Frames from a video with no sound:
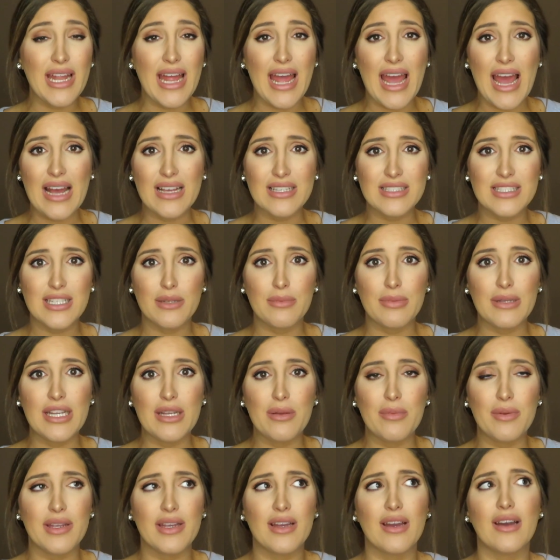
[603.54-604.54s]
it has to
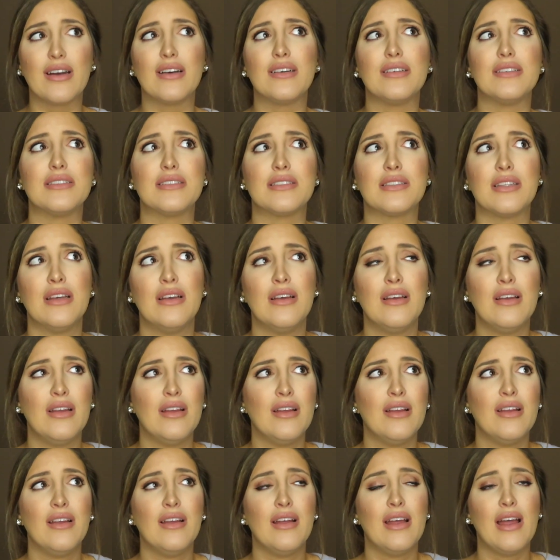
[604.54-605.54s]
be because
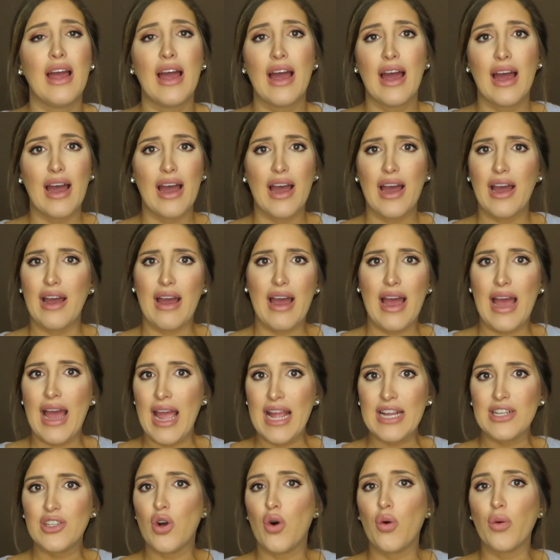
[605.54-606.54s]

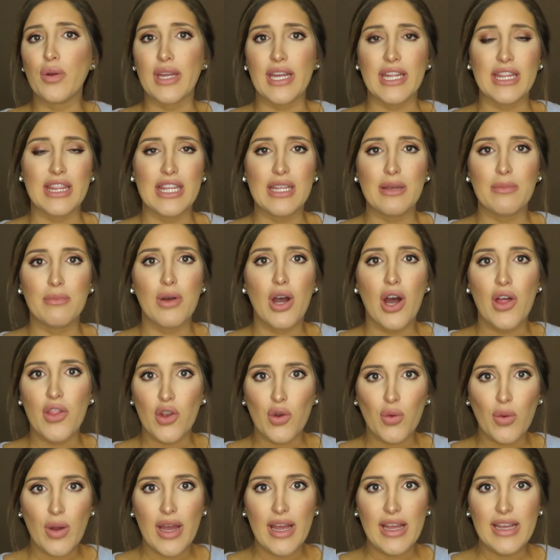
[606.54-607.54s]
I don't get them
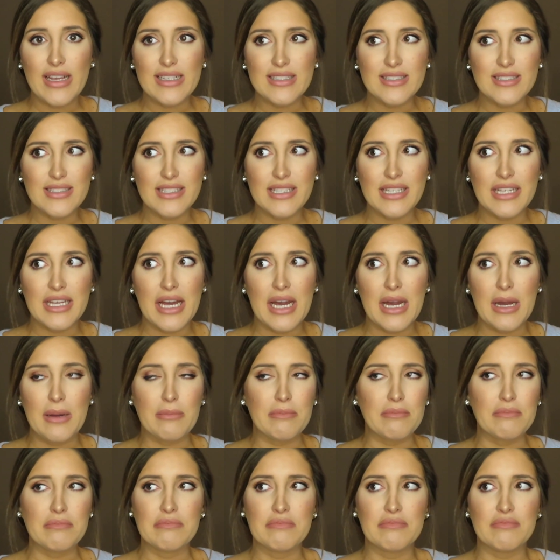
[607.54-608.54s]
otherwise.
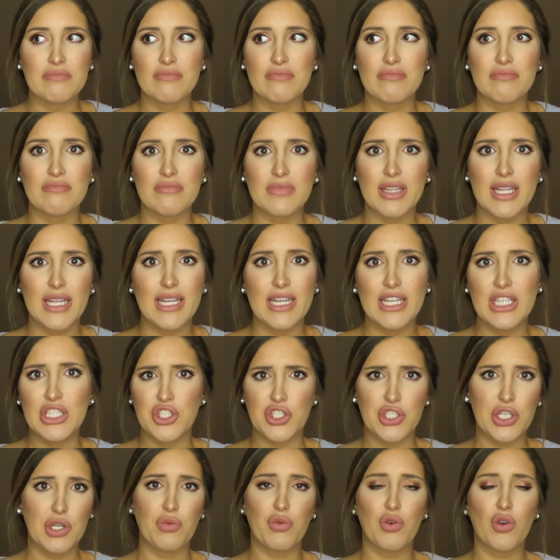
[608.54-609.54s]
In
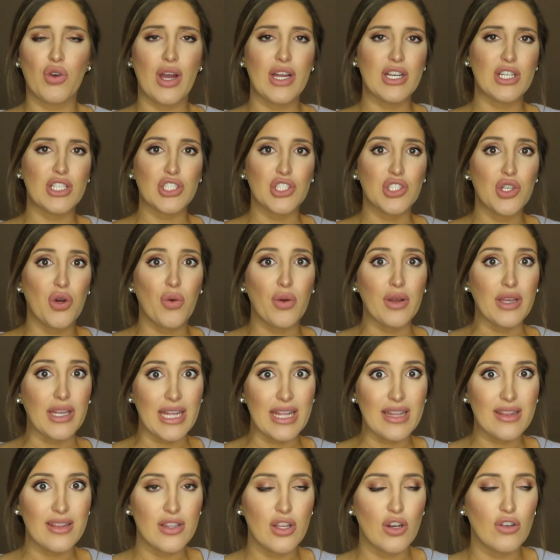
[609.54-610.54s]
general, I just don't
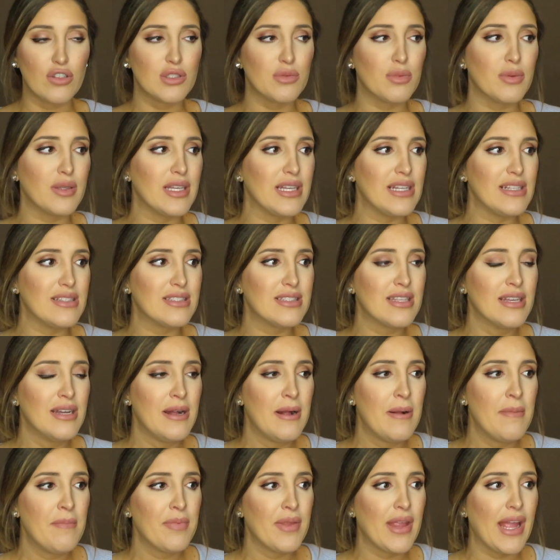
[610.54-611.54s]
get nosebleeds.
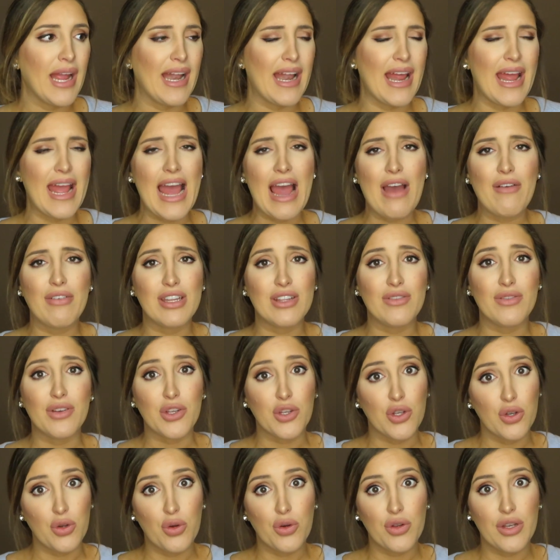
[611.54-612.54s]
And I haven't
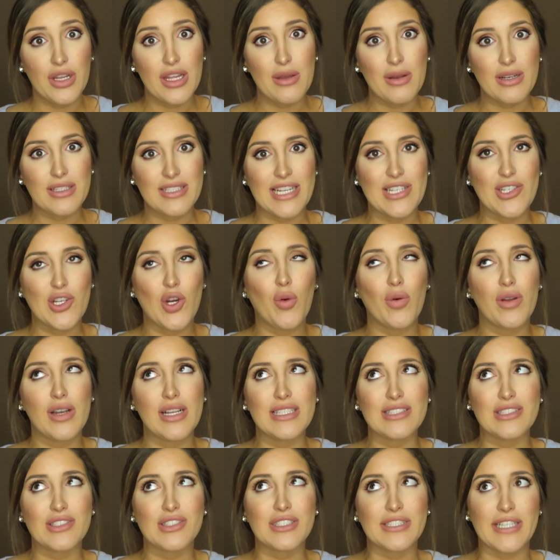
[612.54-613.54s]
even Googled it because I don't want
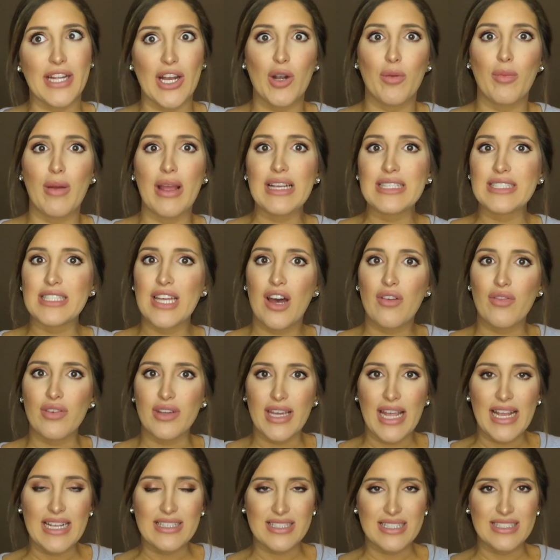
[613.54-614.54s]
to scare myself
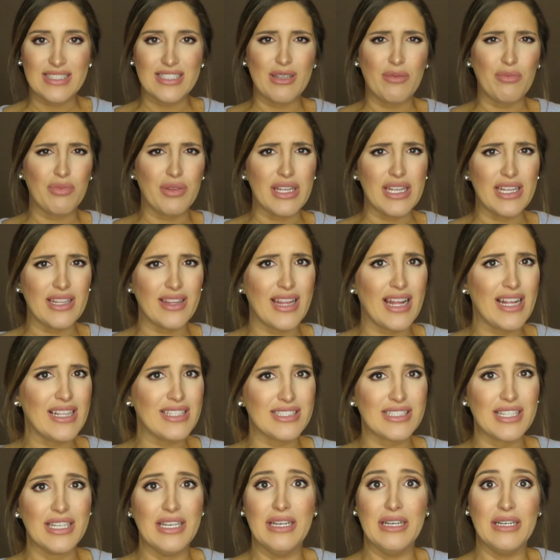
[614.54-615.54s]
in case it's something
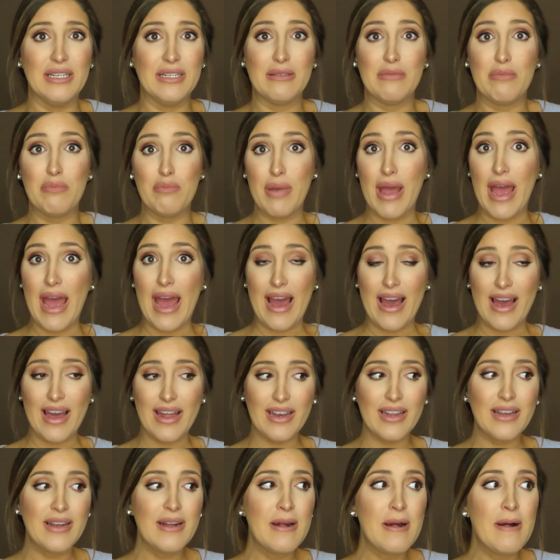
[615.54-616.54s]
that's
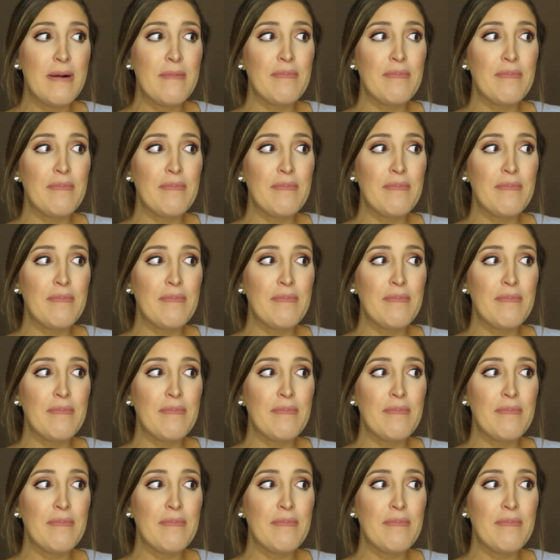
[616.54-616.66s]
bad.